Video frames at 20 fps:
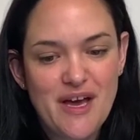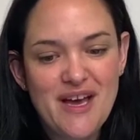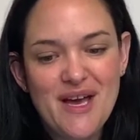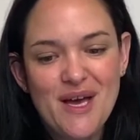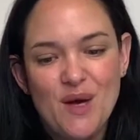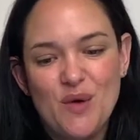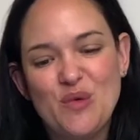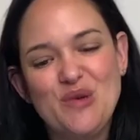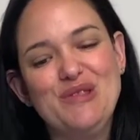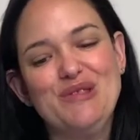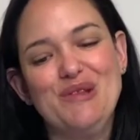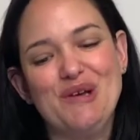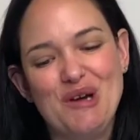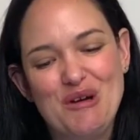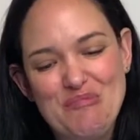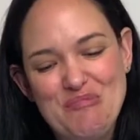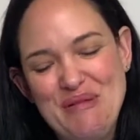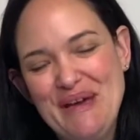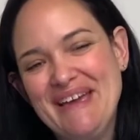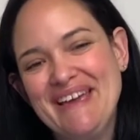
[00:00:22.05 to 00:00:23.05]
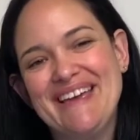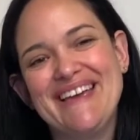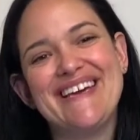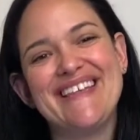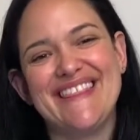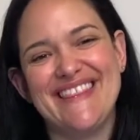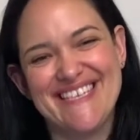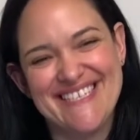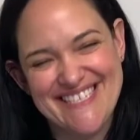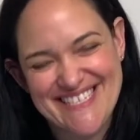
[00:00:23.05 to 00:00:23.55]
It wouldn't look pink.
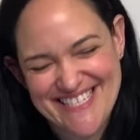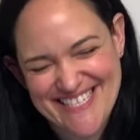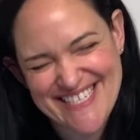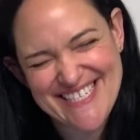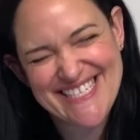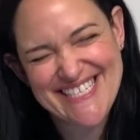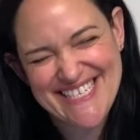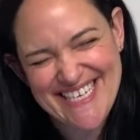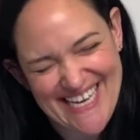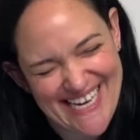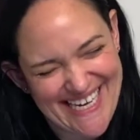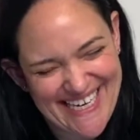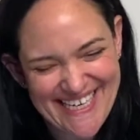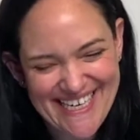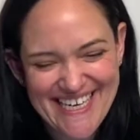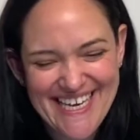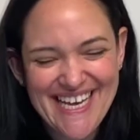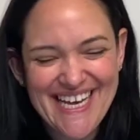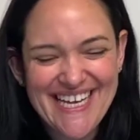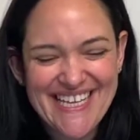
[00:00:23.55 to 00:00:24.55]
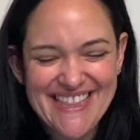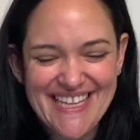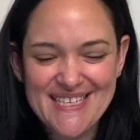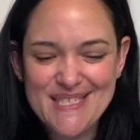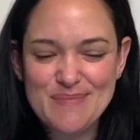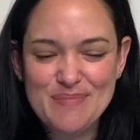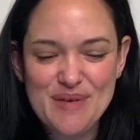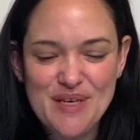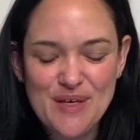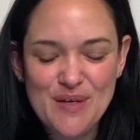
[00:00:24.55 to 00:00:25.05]
This is the stain that's
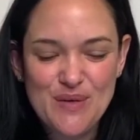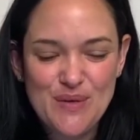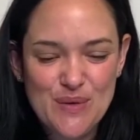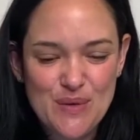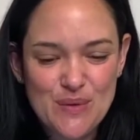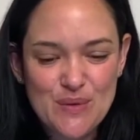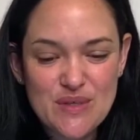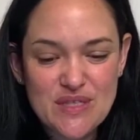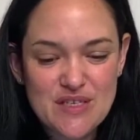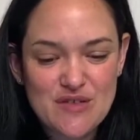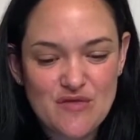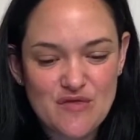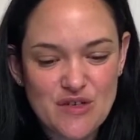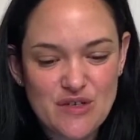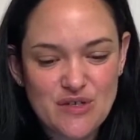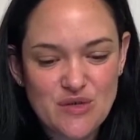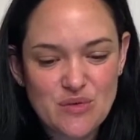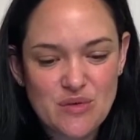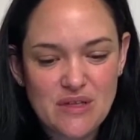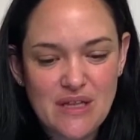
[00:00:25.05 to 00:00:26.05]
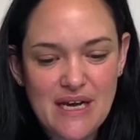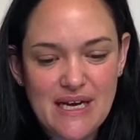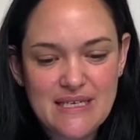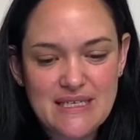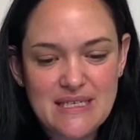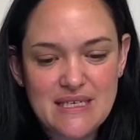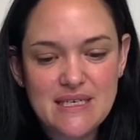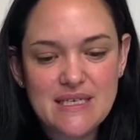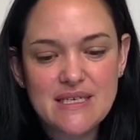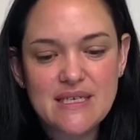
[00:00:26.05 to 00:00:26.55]
being used to
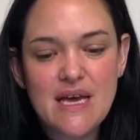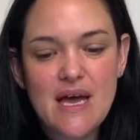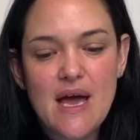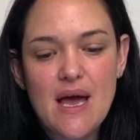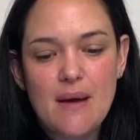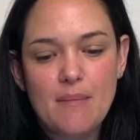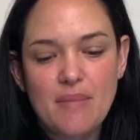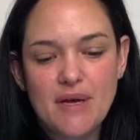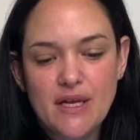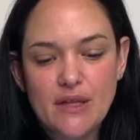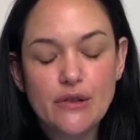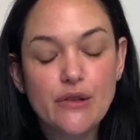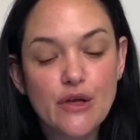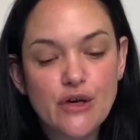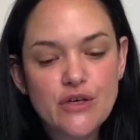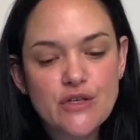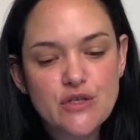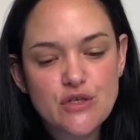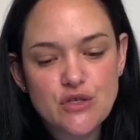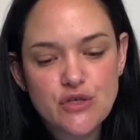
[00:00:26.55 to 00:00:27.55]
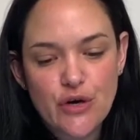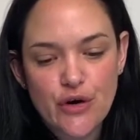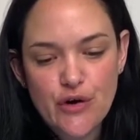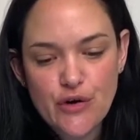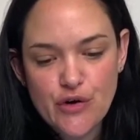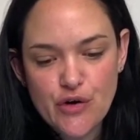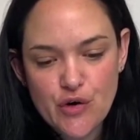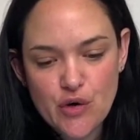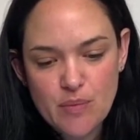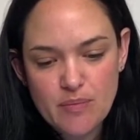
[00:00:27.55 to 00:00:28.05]
visualize it, but it looks
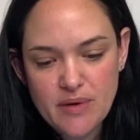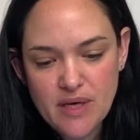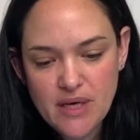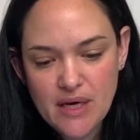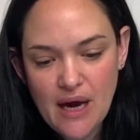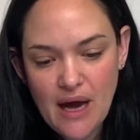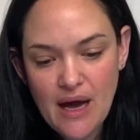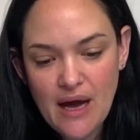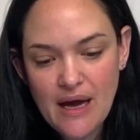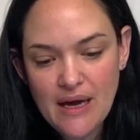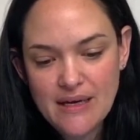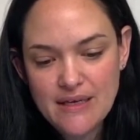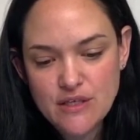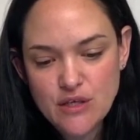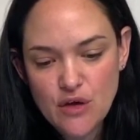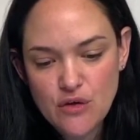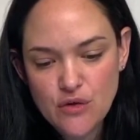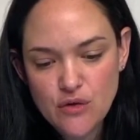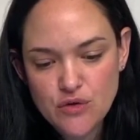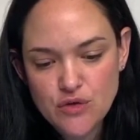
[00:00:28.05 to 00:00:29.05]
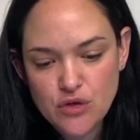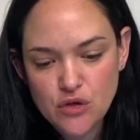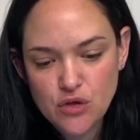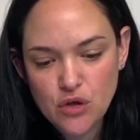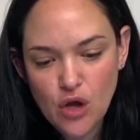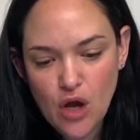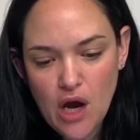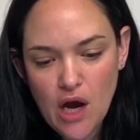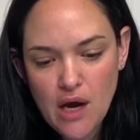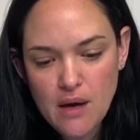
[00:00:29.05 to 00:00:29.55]
darker because there's a
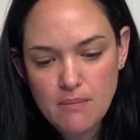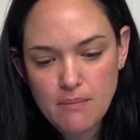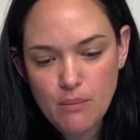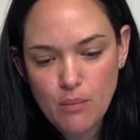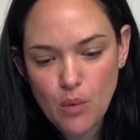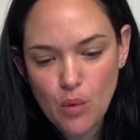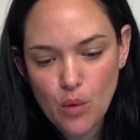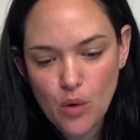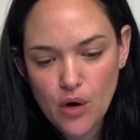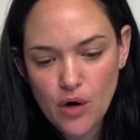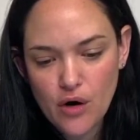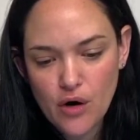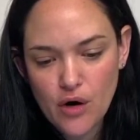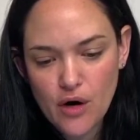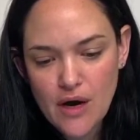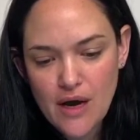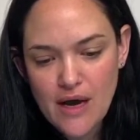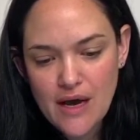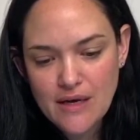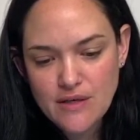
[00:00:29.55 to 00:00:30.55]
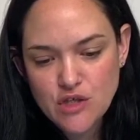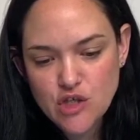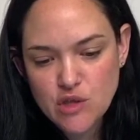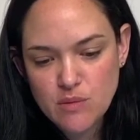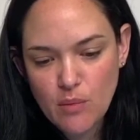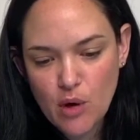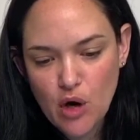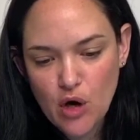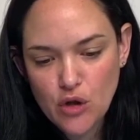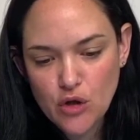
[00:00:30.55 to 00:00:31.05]
lot more
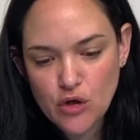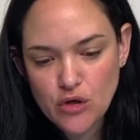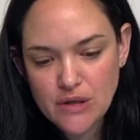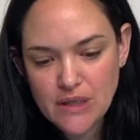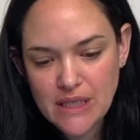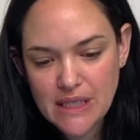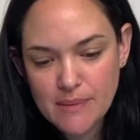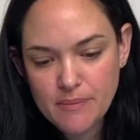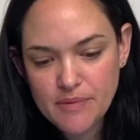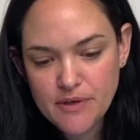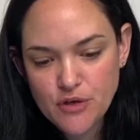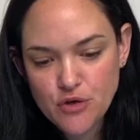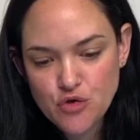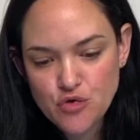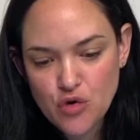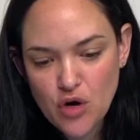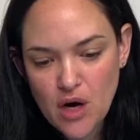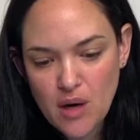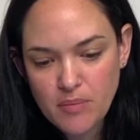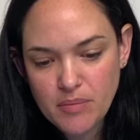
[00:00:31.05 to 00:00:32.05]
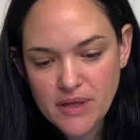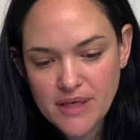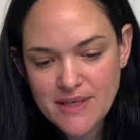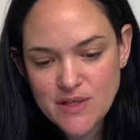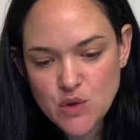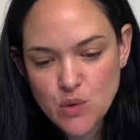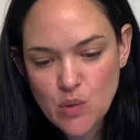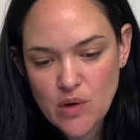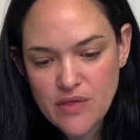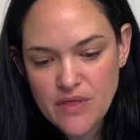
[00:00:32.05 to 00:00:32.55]
smaller lipid
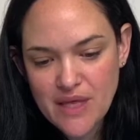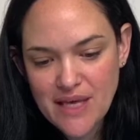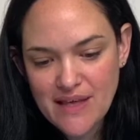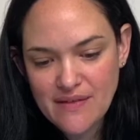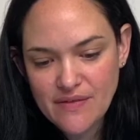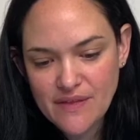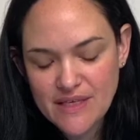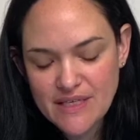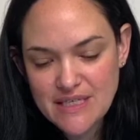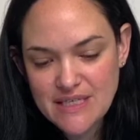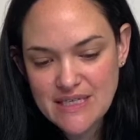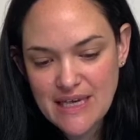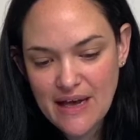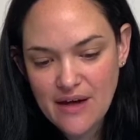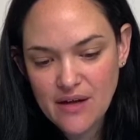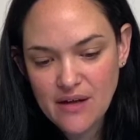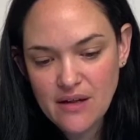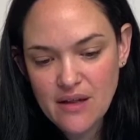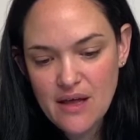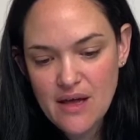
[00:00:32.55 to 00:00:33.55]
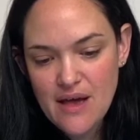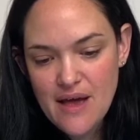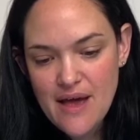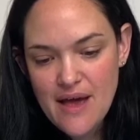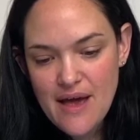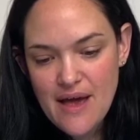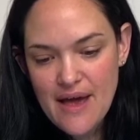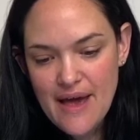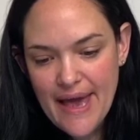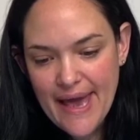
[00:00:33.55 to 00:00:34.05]
droplets within the cell
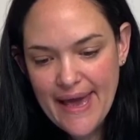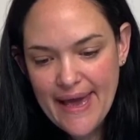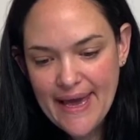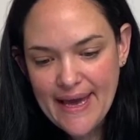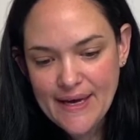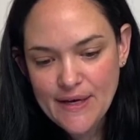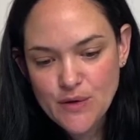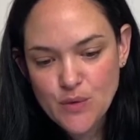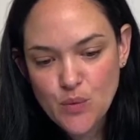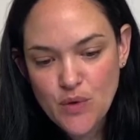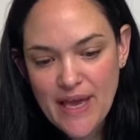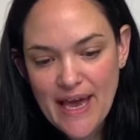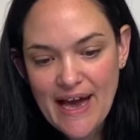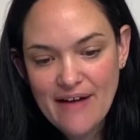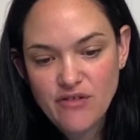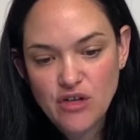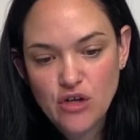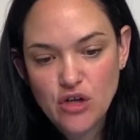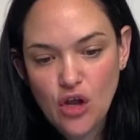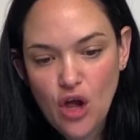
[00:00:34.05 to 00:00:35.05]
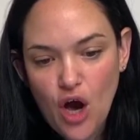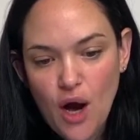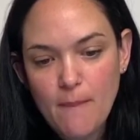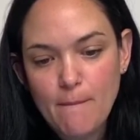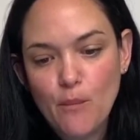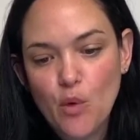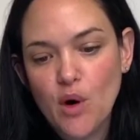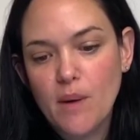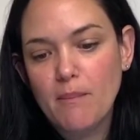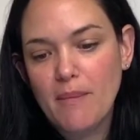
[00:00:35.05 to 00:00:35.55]
and we have a lot
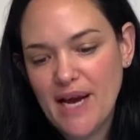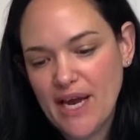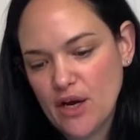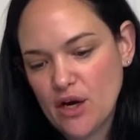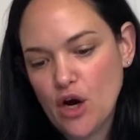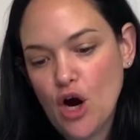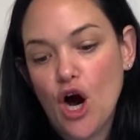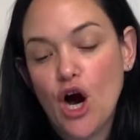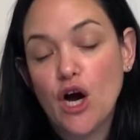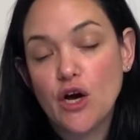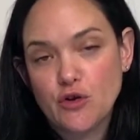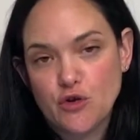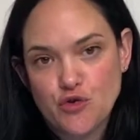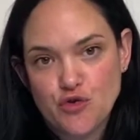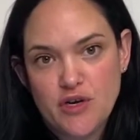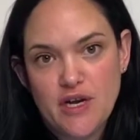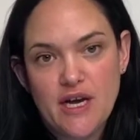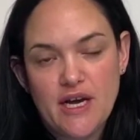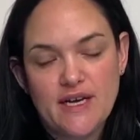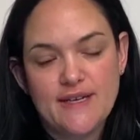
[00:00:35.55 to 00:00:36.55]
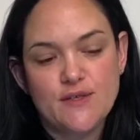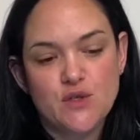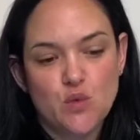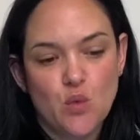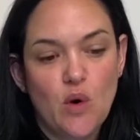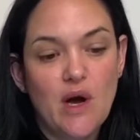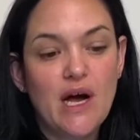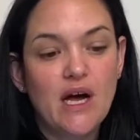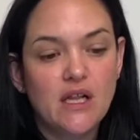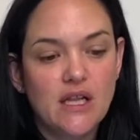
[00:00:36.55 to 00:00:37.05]
more mitochondria as
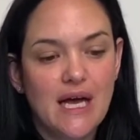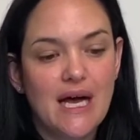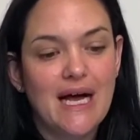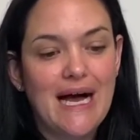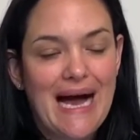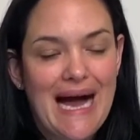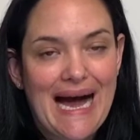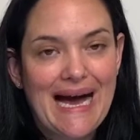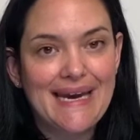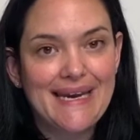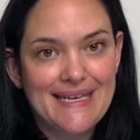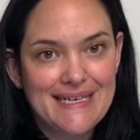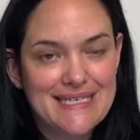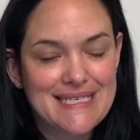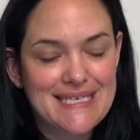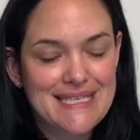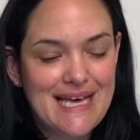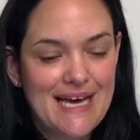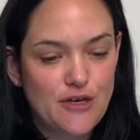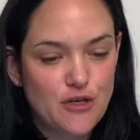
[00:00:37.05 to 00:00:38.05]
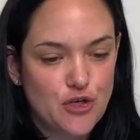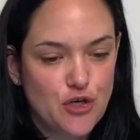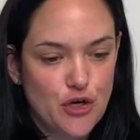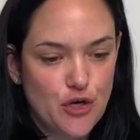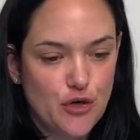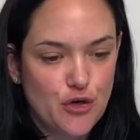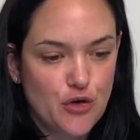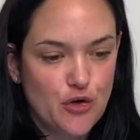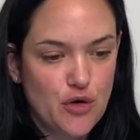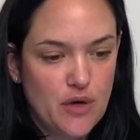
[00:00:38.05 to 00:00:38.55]
well, adding to that
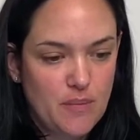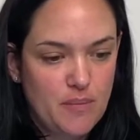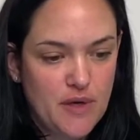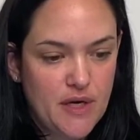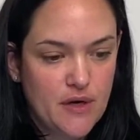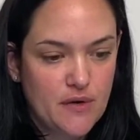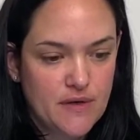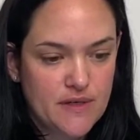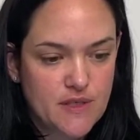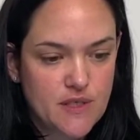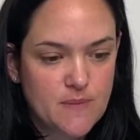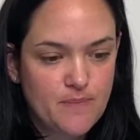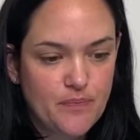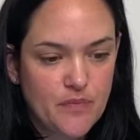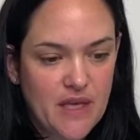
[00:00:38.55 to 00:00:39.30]
darker appearance.